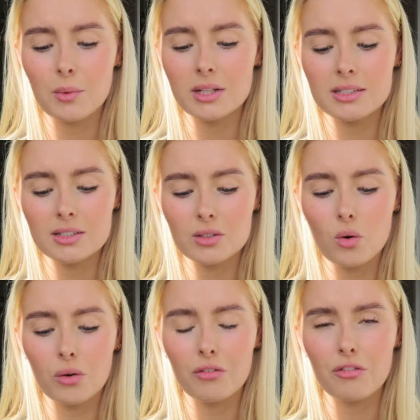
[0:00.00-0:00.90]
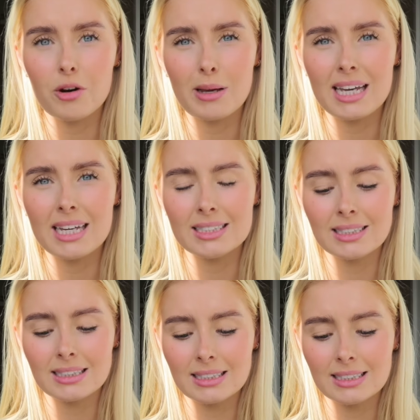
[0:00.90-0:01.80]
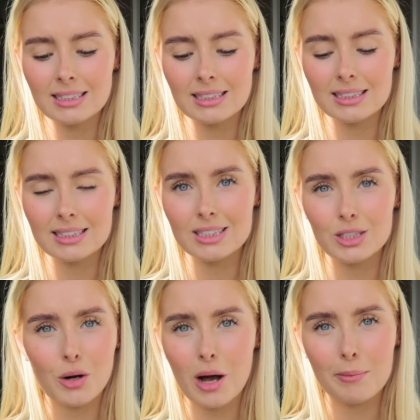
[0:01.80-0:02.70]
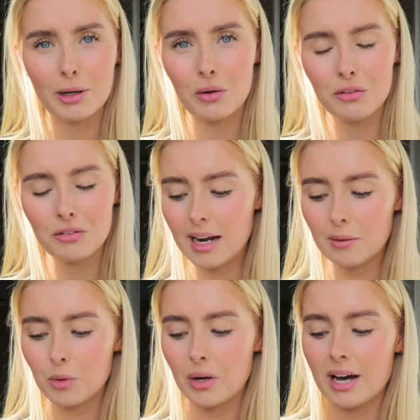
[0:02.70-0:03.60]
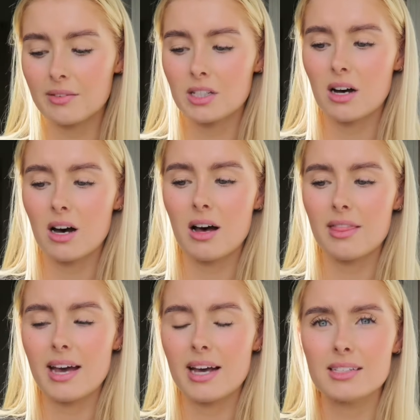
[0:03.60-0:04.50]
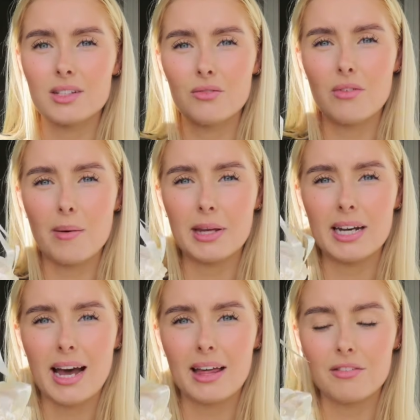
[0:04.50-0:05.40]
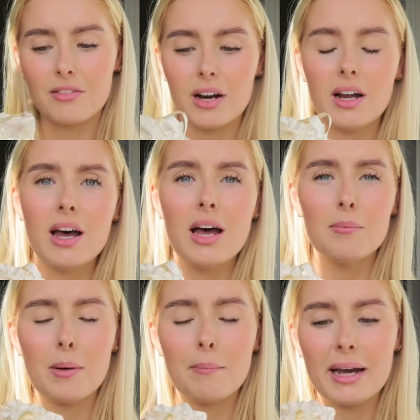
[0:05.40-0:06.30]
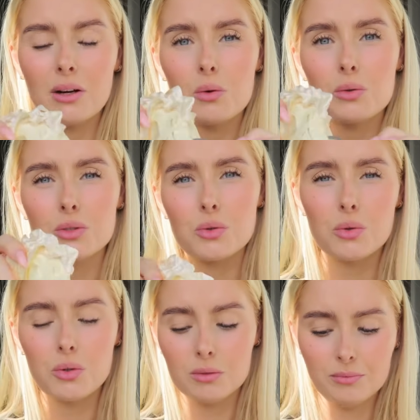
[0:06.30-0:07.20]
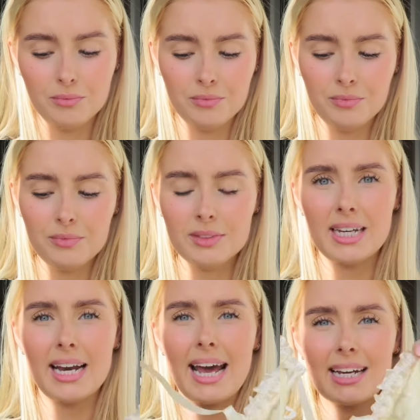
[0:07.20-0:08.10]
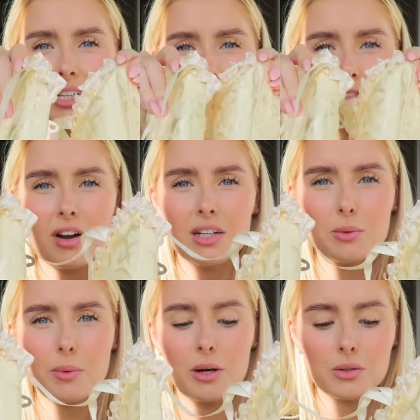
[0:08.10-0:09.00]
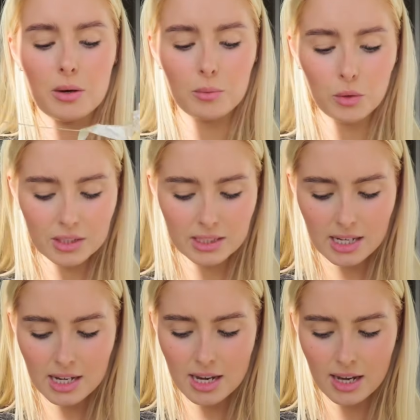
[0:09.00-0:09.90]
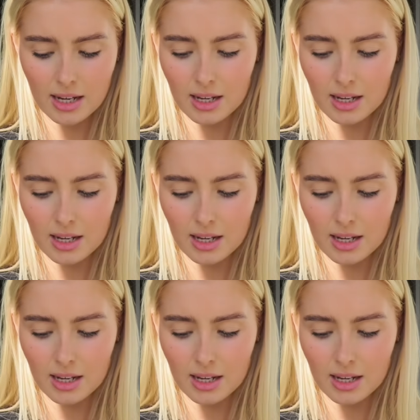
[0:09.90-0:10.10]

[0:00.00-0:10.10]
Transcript: once it's on for me it's not coming off. And I'm going to have to cut this ribbon at the front, but mine also connects at the front as well, so I'm going to see